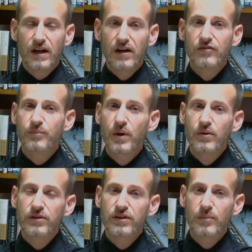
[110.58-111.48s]
of
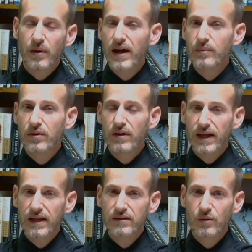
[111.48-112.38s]
both the Bible
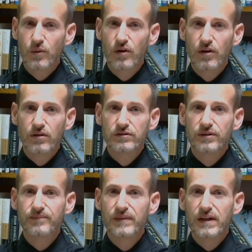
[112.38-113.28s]
and the
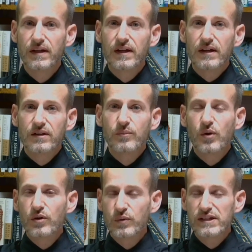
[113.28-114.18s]
world. The
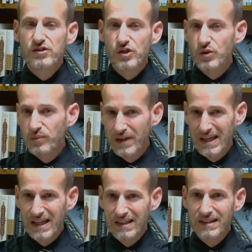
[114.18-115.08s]
more we zoom
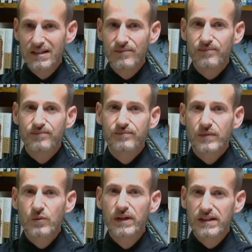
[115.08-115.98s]
in,
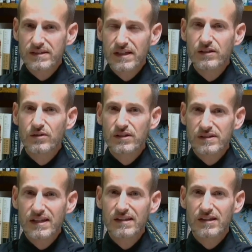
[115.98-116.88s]
we continue to
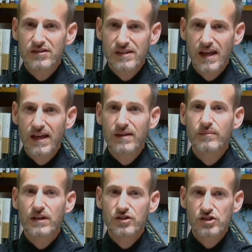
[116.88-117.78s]
see the
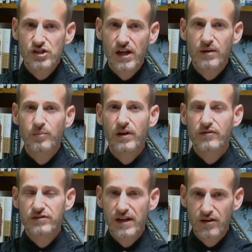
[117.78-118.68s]
same shape
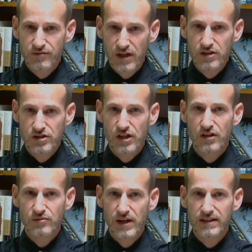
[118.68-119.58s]
of
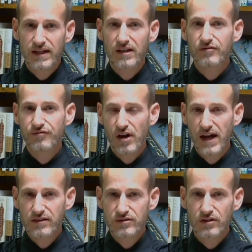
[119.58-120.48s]
salvation, right? Like a
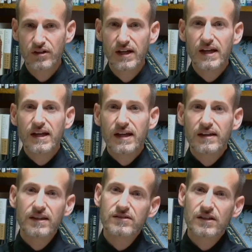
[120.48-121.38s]
fractal.
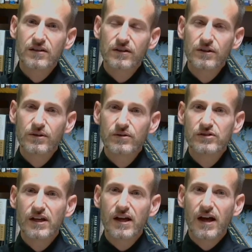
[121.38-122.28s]
And this
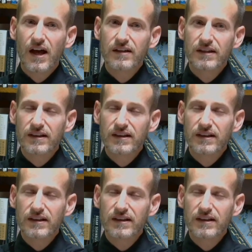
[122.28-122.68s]
includes on the